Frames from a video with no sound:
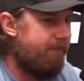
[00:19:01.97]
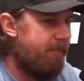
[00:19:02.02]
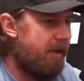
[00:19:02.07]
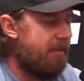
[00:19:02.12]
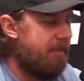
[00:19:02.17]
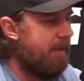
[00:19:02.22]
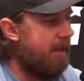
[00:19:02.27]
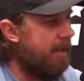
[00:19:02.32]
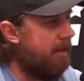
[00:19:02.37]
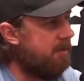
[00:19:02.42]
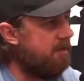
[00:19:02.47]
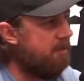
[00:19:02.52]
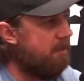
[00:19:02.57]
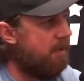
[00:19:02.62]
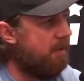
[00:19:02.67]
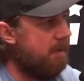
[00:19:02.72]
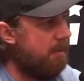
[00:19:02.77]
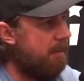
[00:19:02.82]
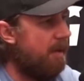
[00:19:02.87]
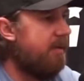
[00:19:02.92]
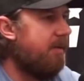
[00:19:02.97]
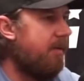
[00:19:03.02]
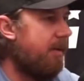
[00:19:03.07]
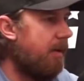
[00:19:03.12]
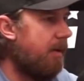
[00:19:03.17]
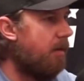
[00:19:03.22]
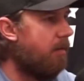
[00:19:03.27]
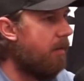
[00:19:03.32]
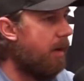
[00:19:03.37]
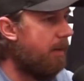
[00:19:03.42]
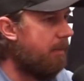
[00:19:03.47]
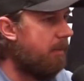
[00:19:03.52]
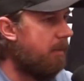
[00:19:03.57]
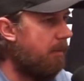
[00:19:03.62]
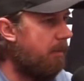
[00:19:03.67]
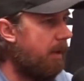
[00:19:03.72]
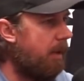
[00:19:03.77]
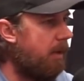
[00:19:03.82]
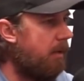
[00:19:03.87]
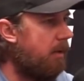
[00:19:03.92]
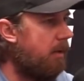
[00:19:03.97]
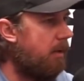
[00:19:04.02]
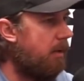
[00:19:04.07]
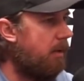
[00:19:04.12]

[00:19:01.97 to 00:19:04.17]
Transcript: fuck, man, that was probably the best thing that ever happened to me.